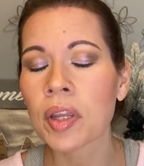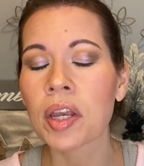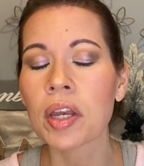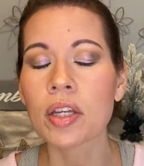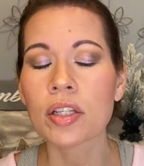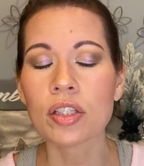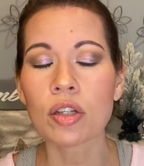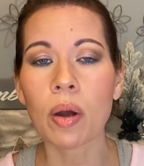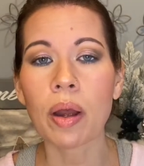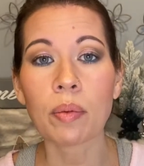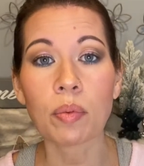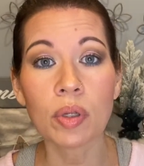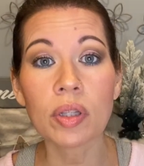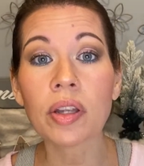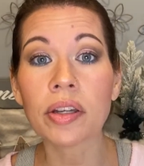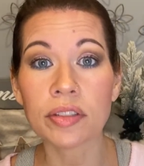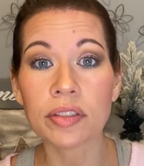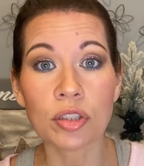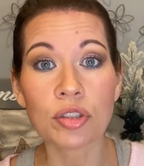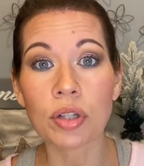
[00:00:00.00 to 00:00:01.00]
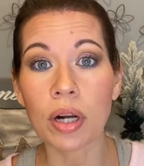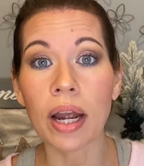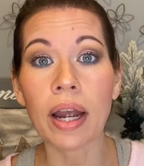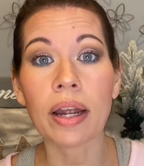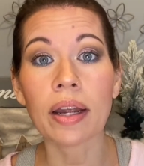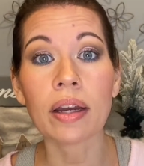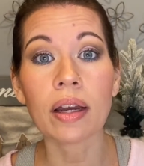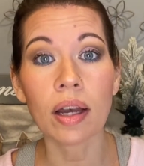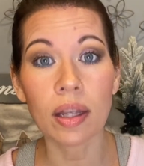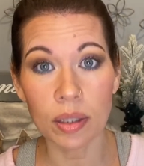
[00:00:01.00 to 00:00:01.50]
So I would like to
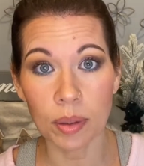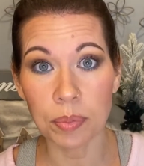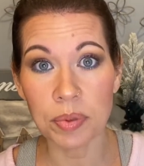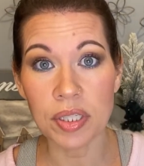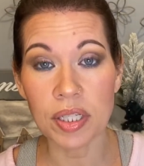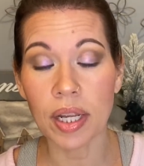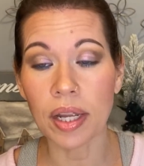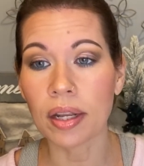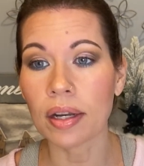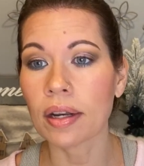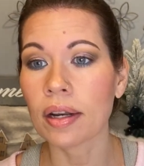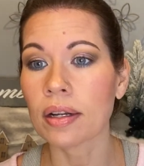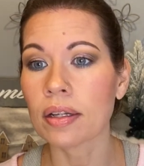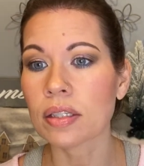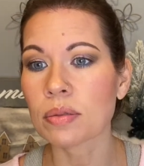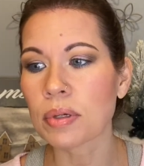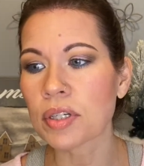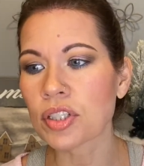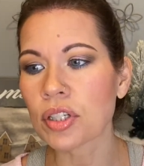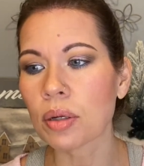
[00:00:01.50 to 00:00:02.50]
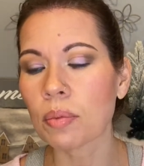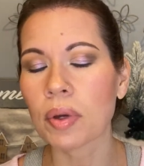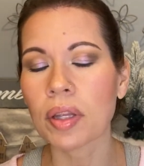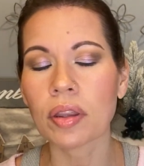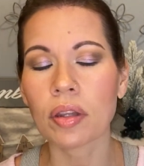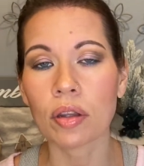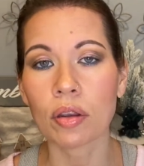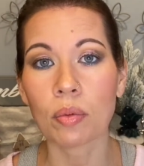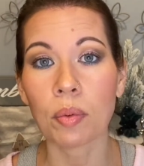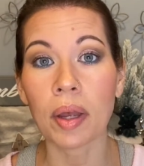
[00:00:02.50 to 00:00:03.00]
try a lip stain, and especially with
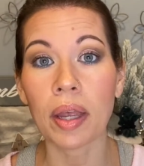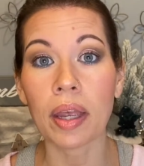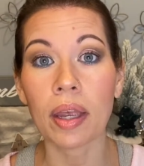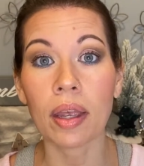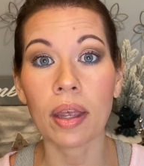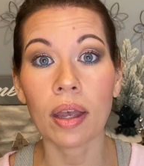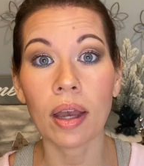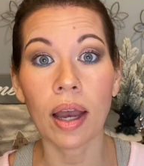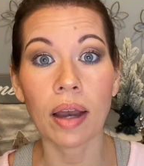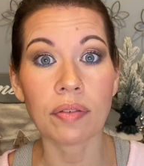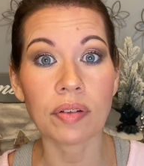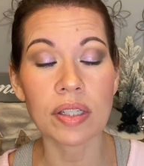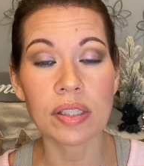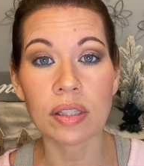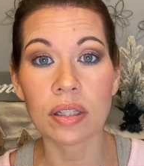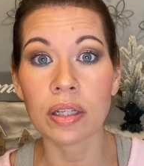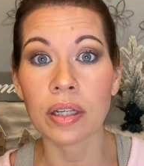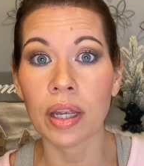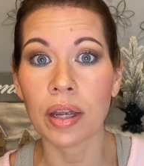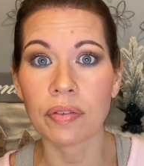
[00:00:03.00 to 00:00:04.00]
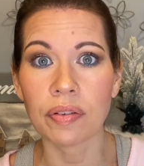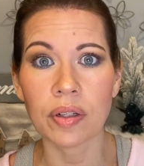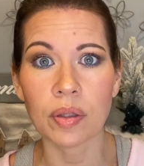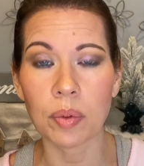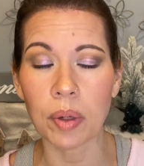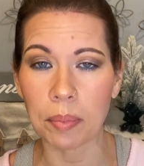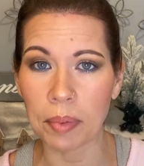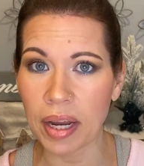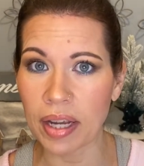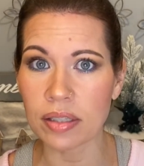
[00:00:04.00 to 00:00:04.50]
the way, obviously, having to wear
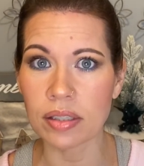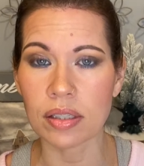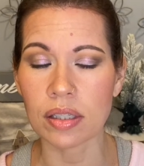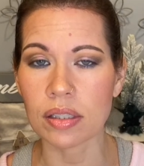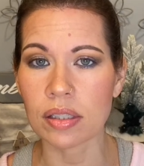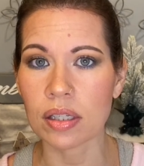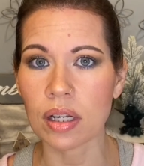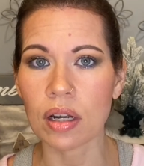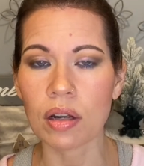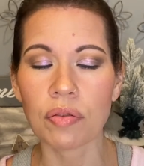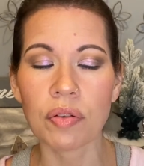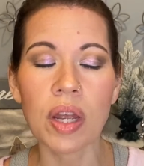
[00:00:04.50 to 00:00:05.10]
masks stuff,